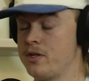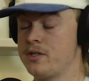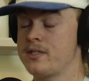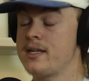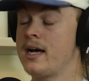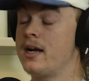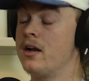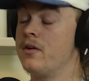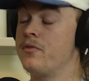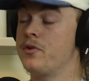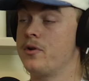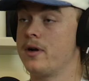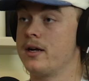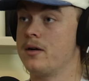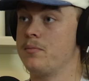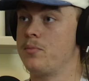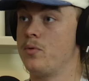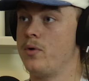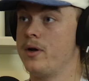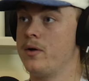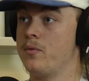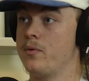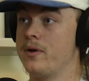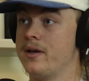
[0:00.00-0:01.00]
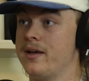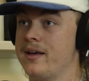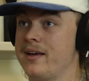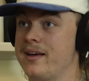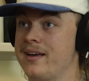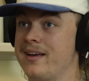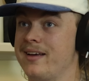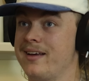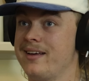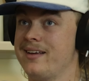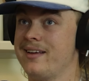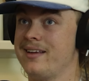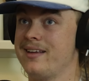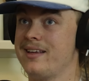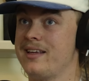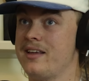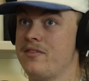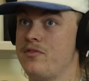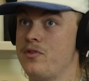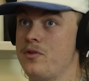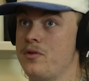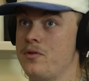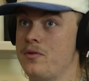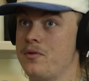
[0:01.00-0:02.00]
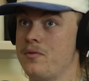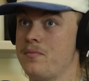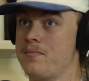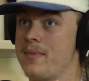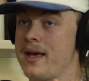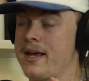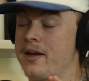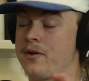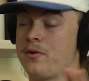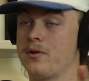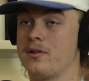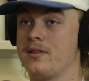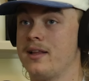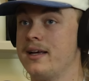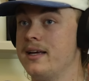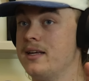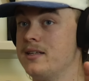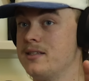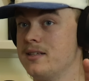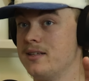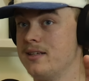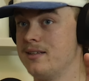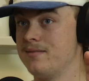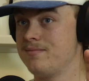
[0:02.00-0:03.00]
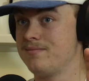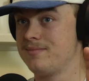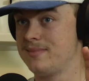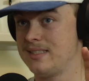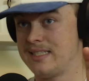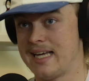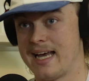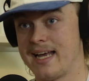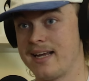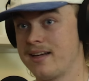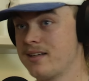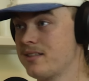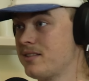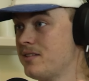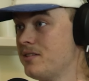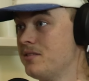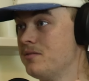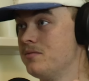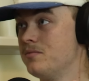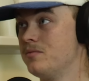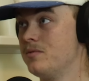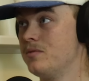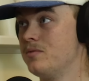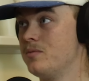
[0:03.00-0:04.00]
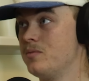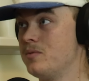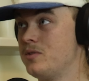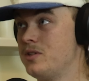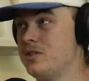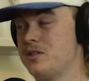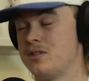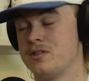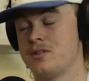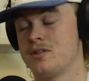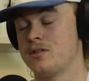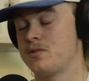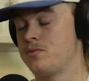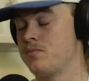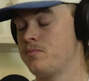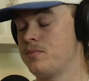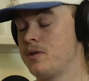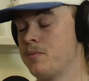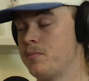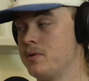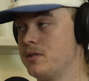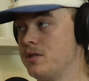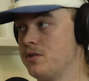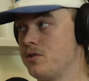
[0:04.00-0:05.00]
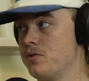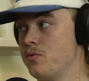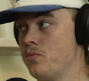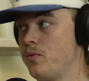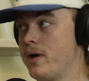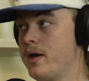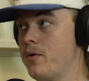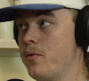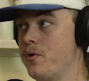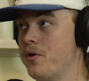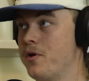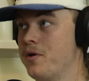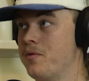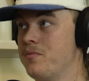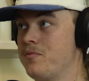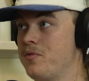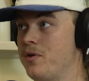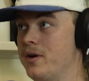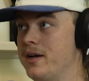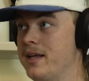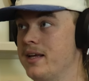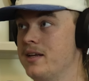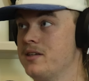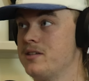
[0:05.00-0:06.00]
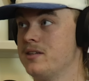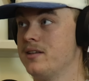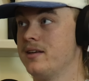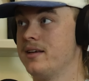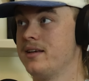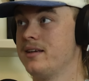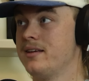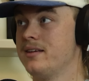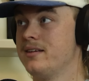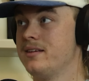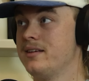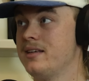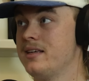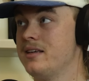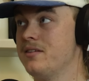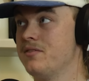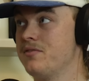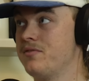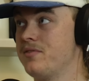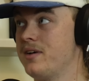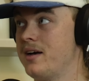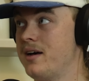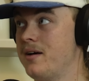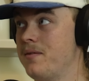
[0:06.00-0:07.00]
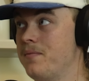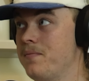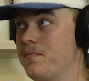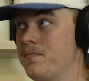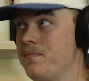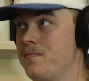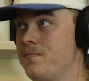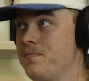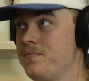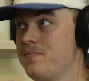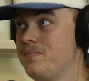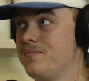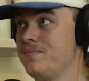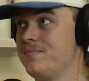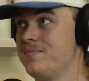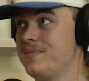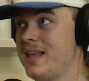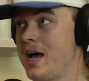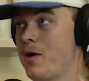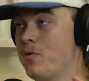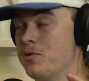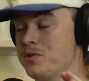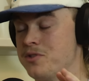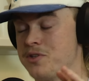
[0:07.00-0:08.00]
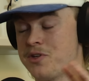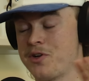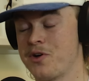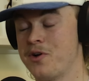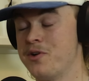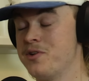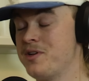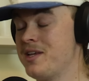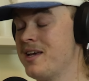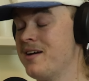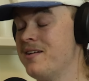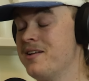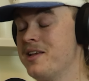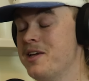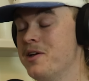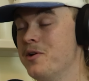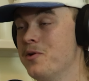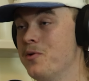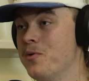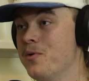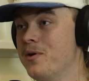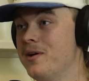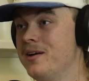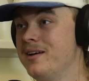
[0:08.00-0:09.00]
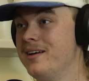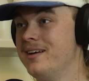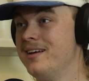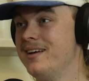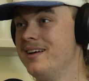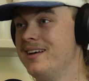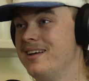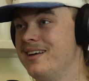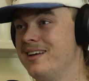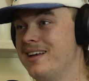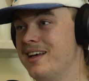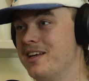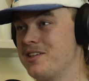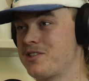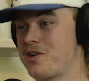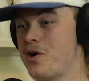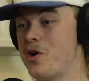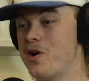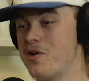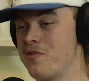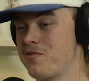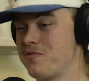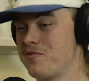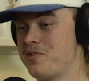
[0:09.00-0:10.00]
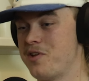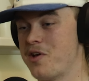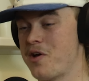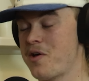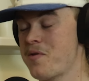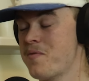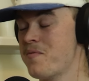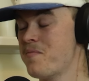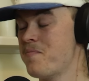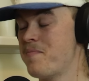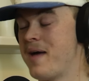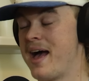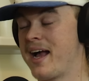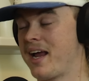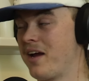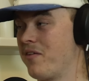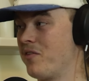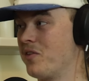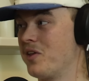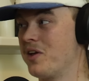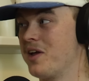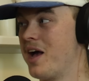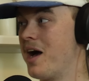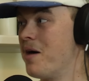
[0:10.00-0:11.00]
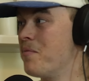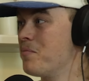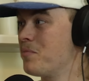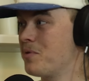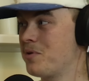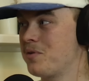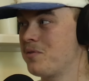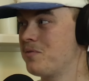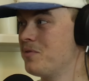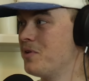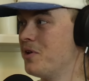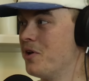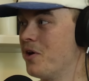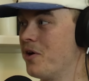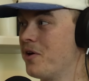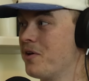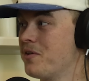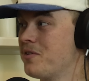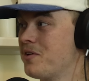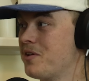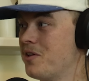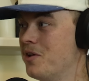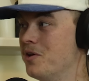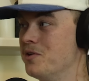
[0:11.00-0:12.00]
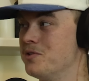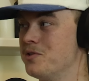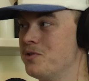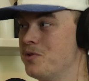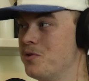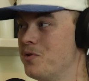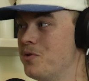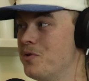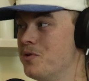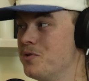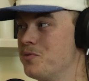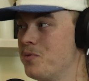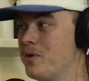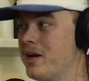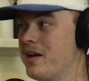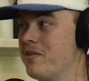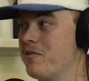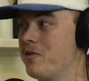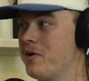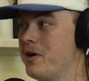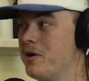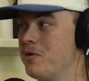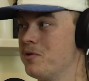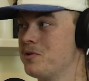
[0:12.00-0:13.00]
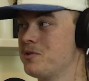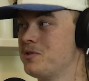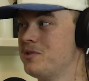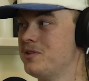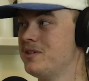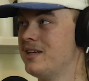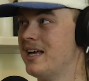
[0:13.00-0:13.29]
you start off, you're at a point where if you make a release and it tanks, this is just the position we were financially. If that was to go downhill, it's kind of, pack everything up, close the doors, whatever else.